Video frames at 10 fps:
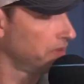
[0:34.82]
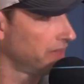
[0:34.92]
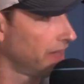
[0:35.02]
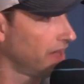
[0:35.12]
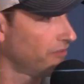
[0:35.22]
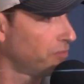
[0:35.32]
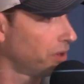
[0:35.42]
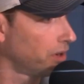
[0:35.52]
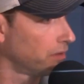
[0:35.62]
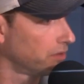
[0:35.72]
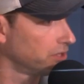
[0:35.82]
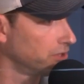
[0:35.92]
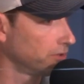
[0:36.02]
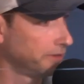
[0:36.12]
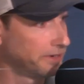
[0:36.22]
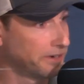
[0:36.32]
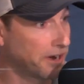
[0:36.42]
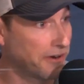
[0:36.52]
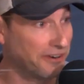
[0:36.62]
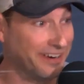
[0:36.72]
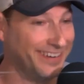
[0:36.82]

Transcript: the half part was Yuri Gagarin.